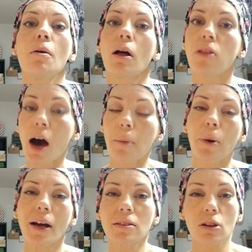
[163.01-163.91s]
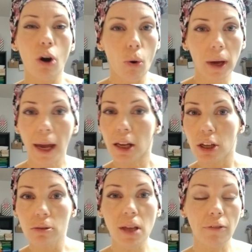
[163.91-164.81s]
A lot of brands are okay to
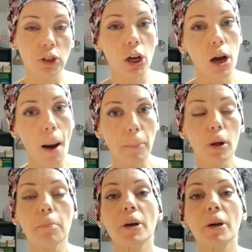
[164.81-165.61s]
use after a couple,